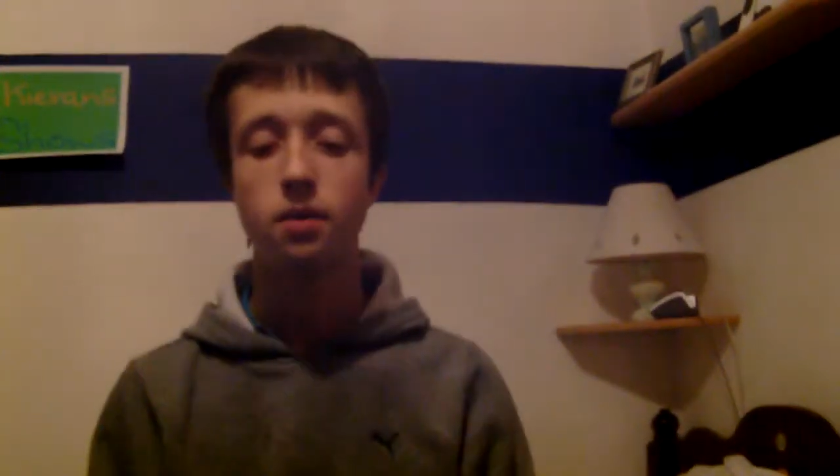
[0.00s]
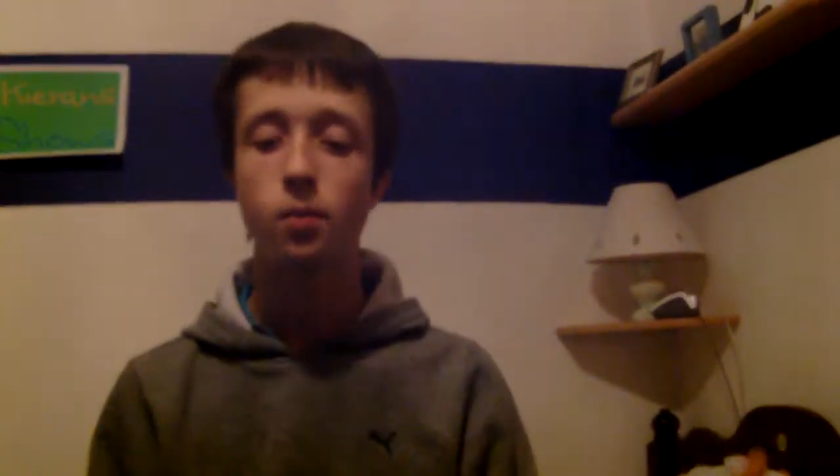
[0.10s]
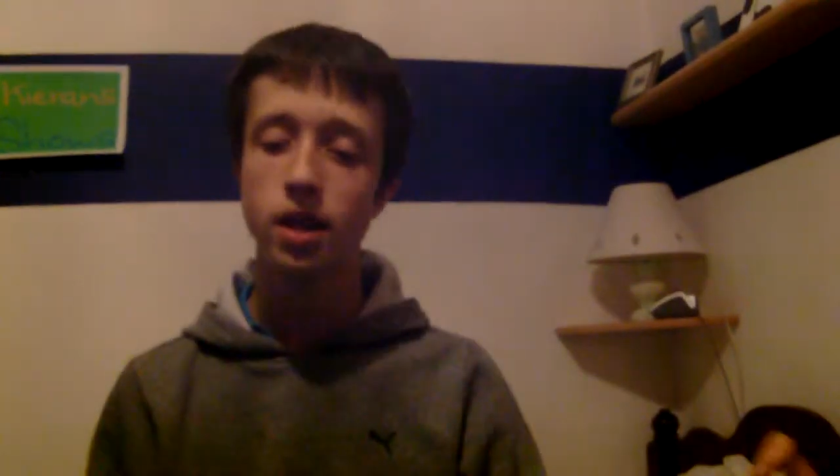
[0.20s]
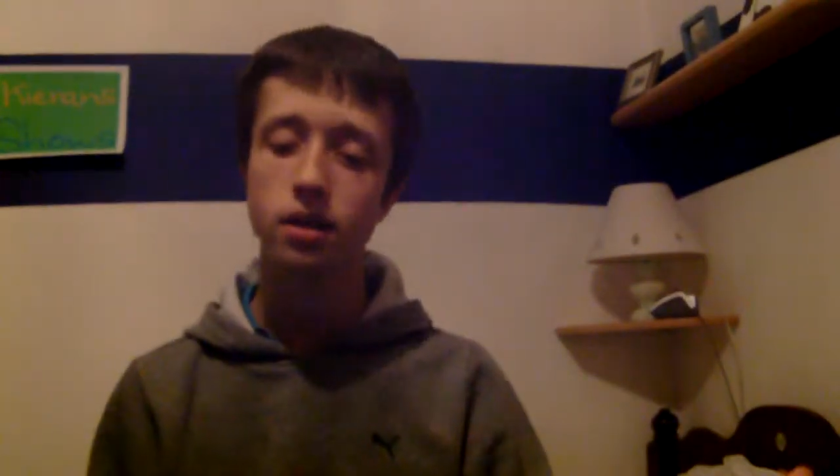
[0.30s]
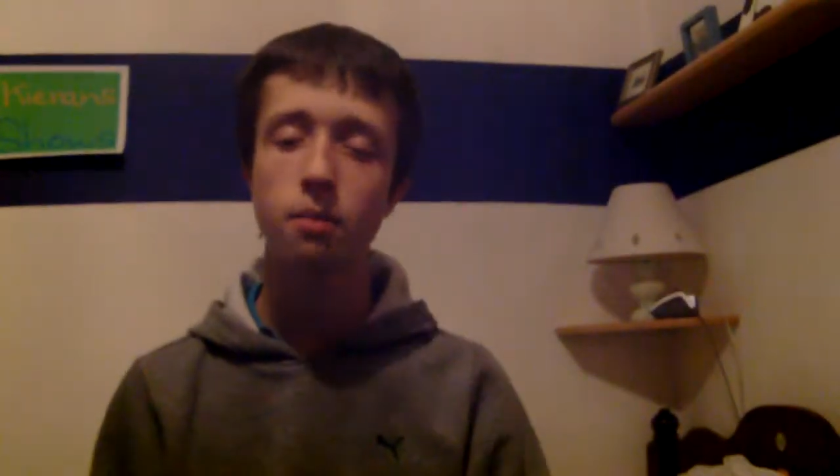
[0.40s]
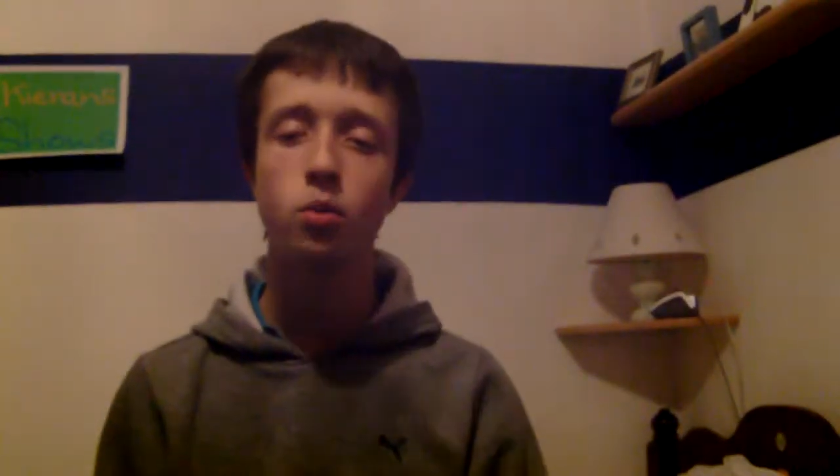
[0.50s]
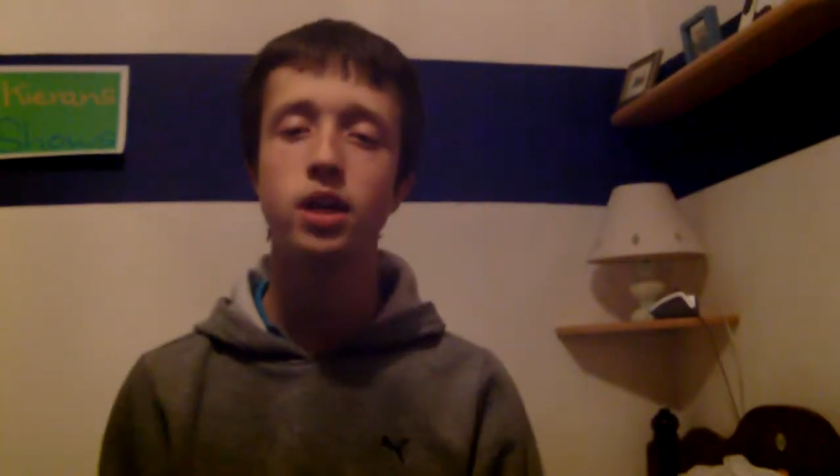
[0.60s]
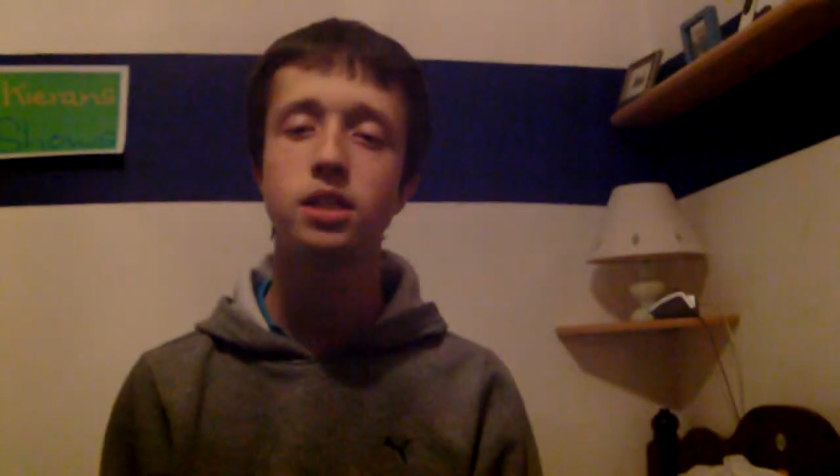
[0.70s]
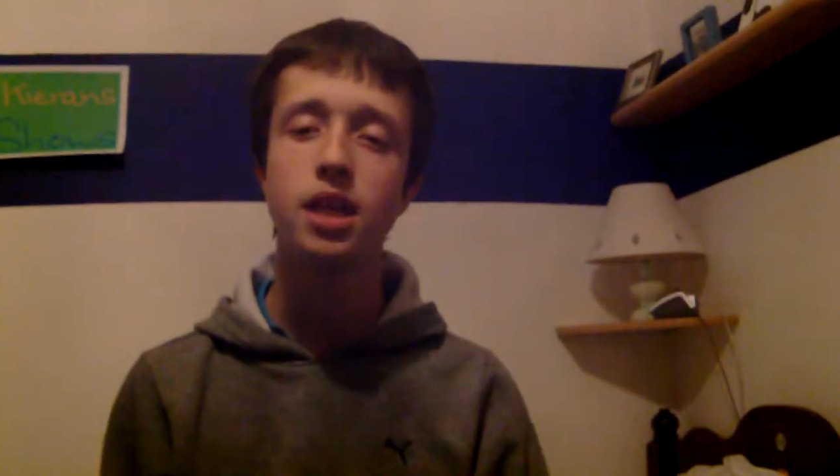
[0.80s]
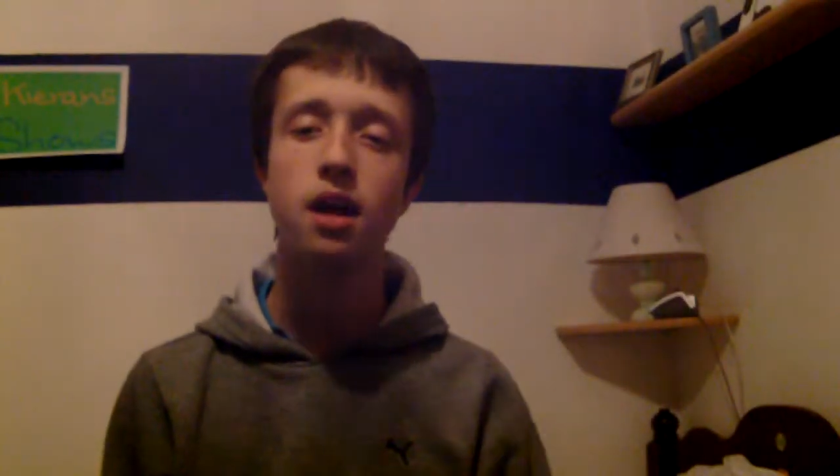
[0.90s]
Ring up when
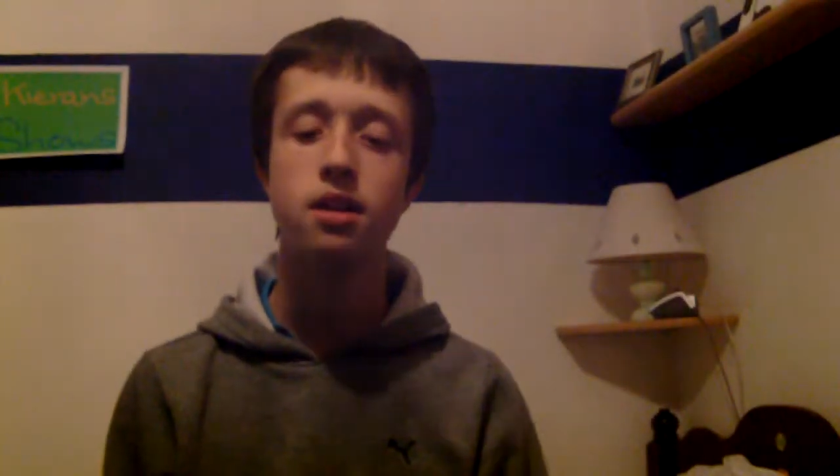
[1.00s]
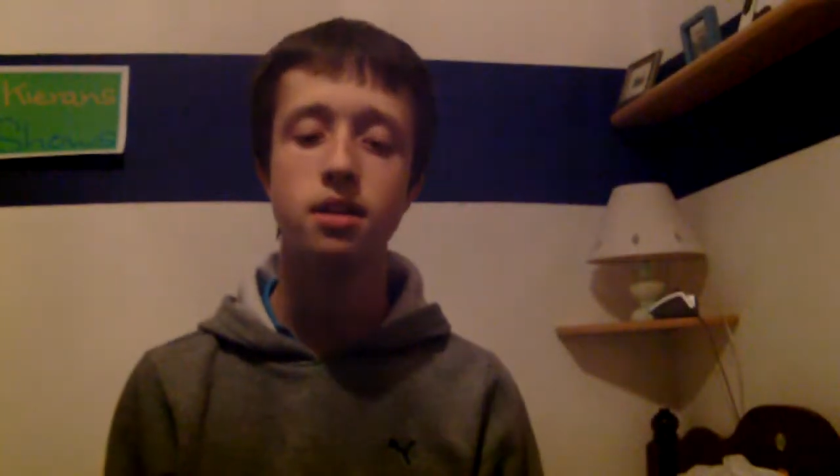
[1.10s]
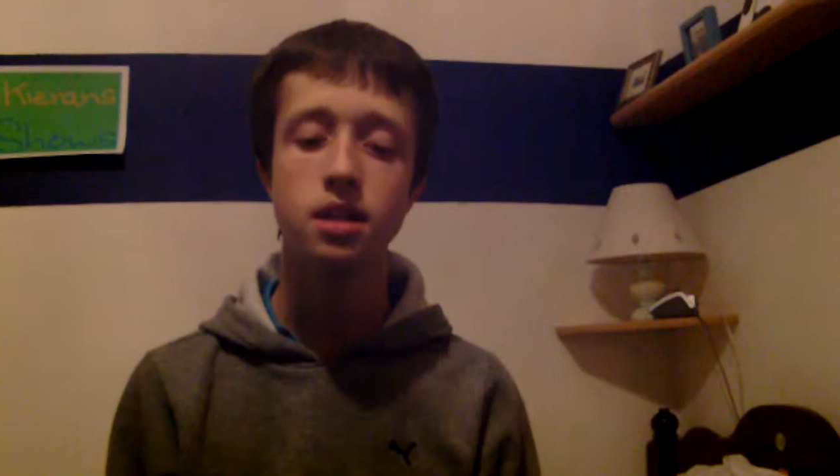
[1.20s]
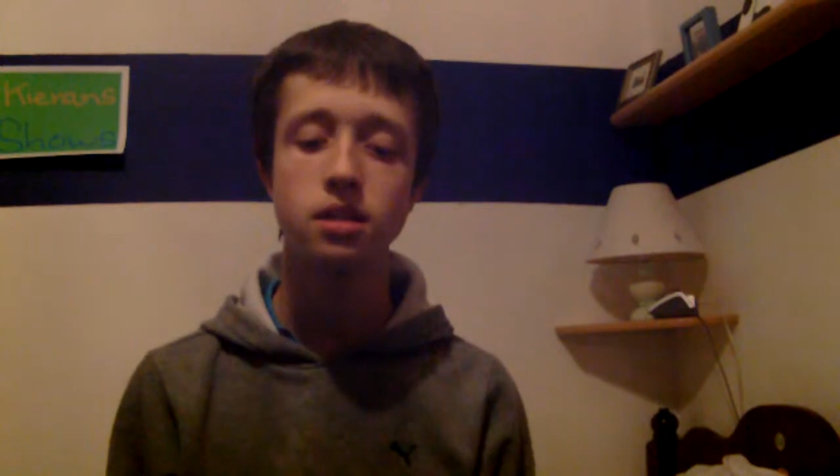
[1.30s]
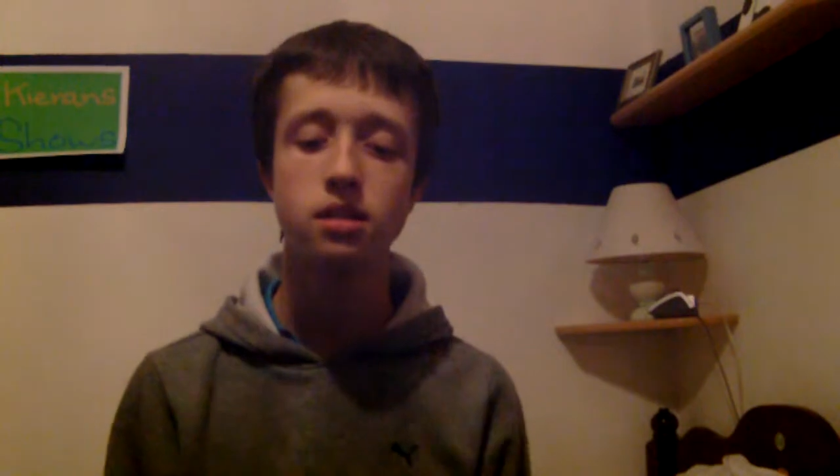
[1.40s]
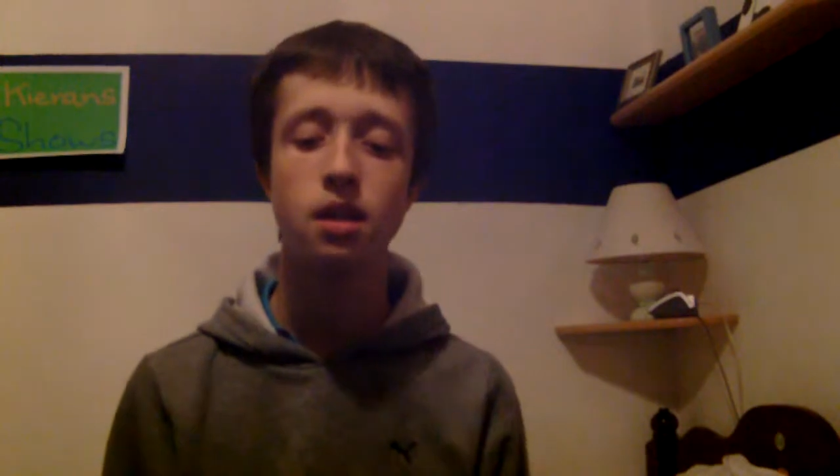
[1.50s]
I tell you this.